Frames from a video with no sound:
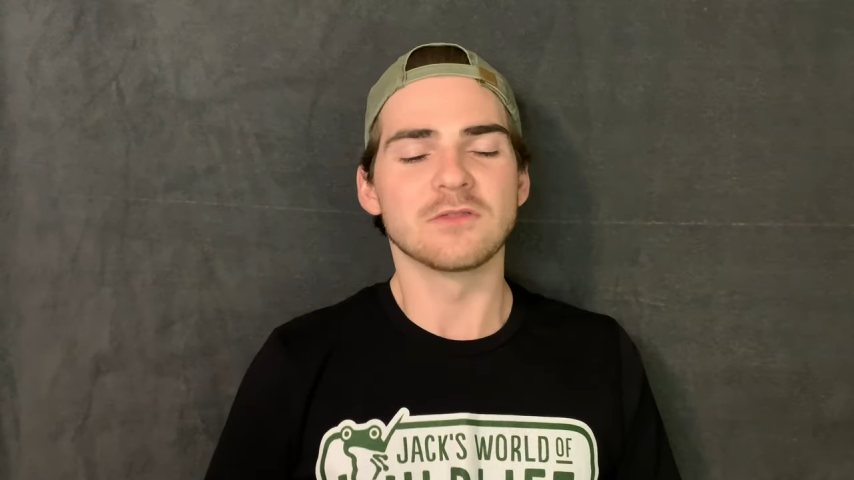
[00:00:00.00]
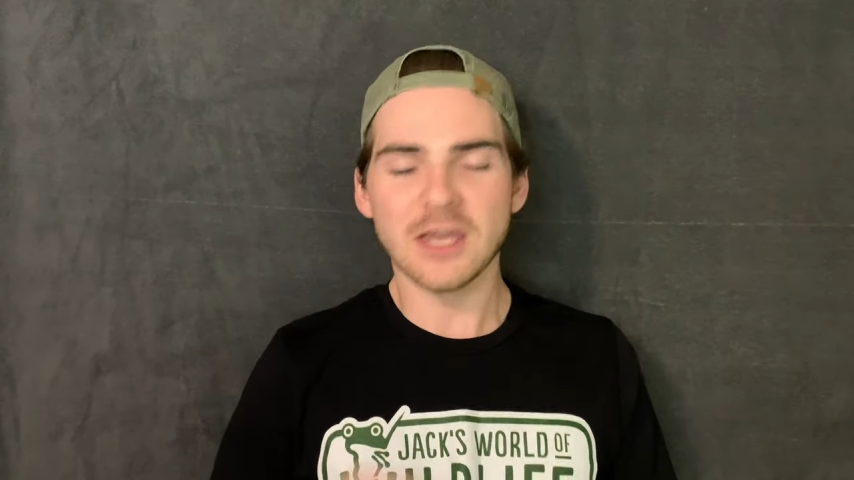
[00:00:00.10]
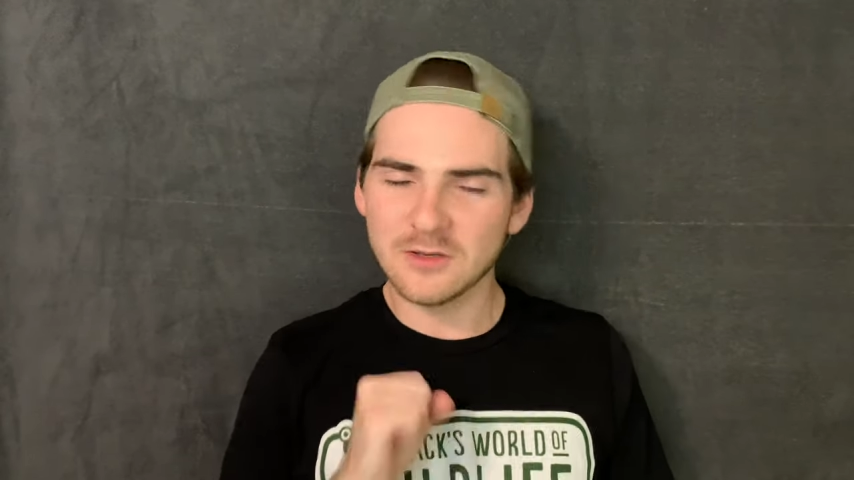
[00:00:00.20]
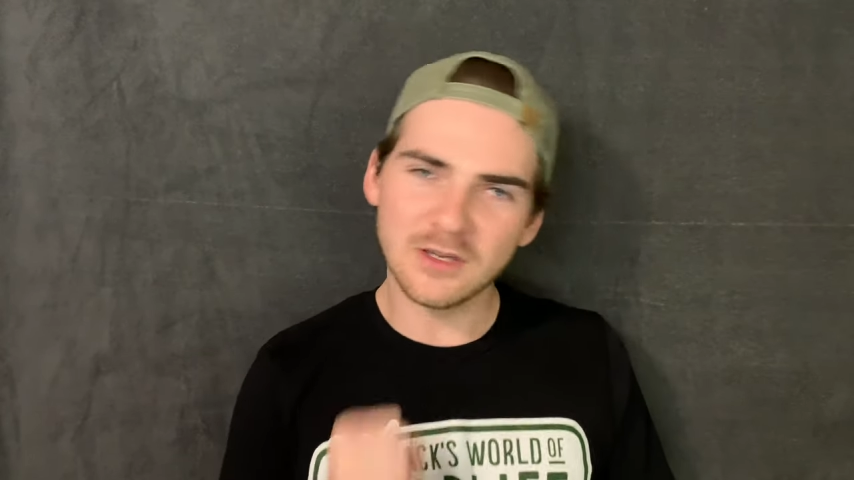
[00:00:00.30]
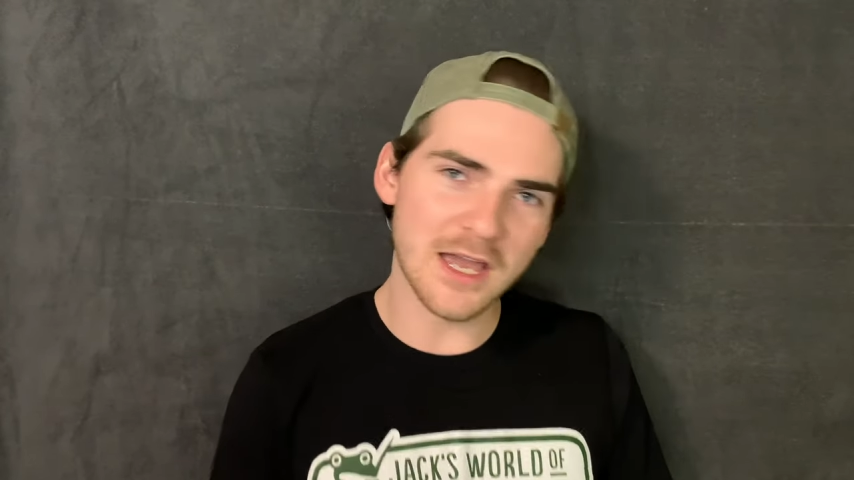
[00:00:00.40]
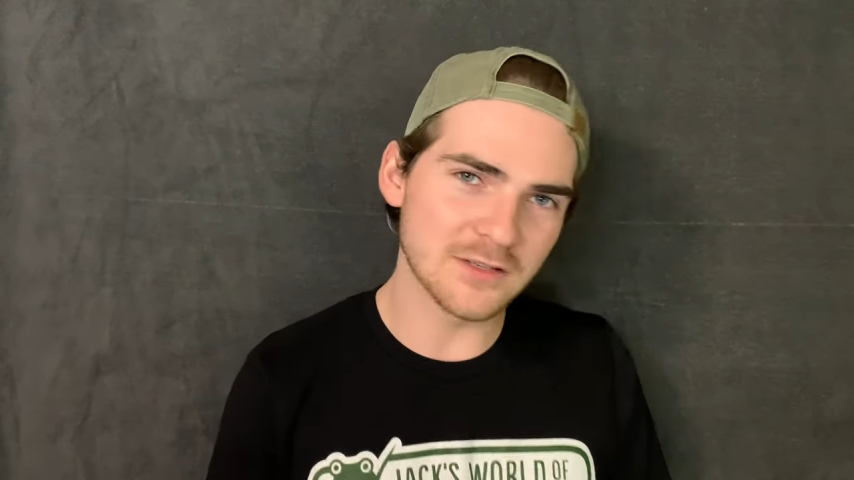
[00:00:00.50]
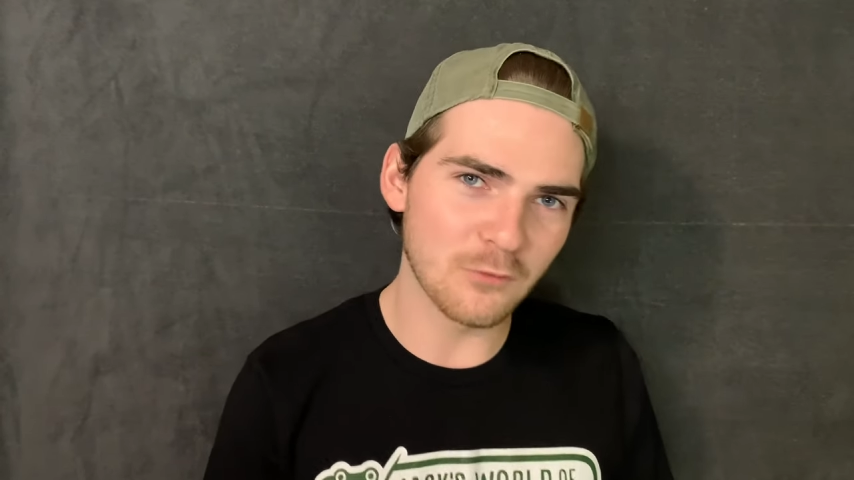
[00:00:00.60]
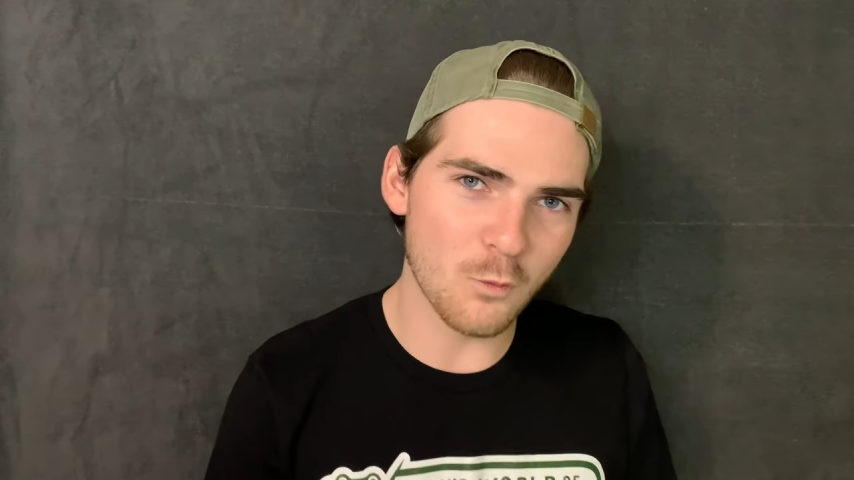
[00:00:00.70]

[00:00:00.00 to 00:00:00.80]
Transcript: Thank you guys for